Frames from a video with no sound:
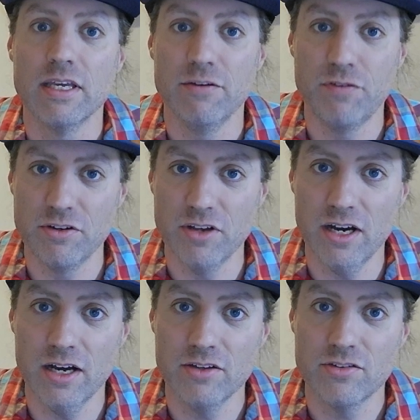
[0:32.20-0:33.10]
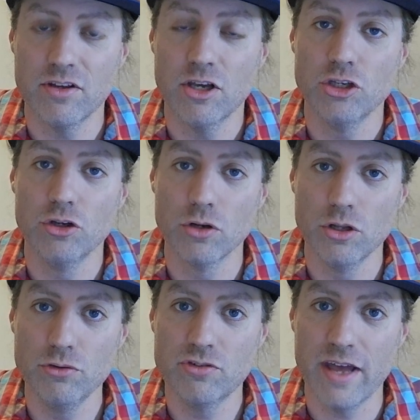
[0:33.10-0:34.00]
If it does, you'll
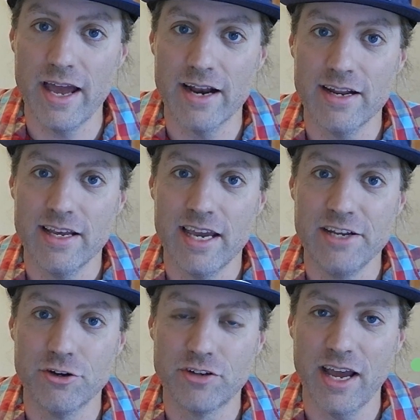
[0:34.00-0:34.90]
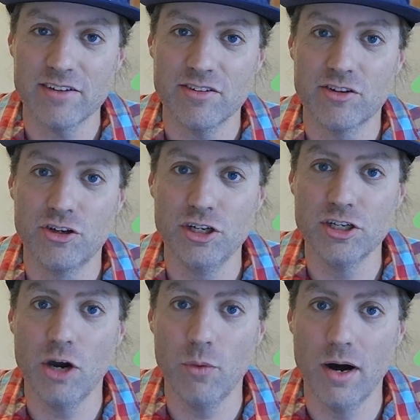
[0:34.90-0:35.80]
lose that and your taxes could
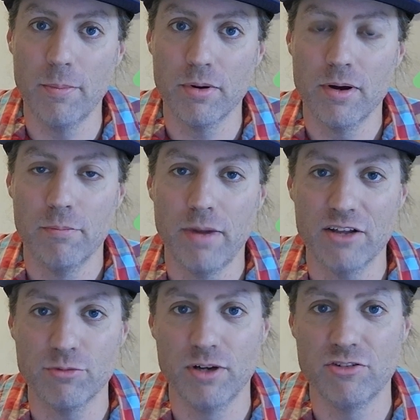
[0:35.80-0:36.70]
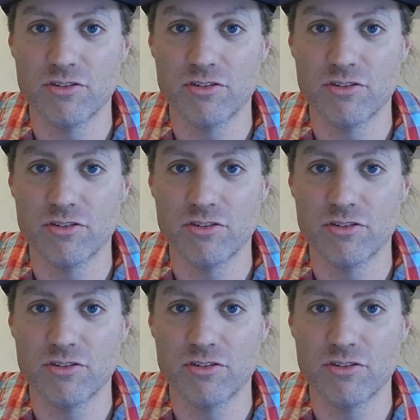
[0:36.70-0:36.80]
go up by as much as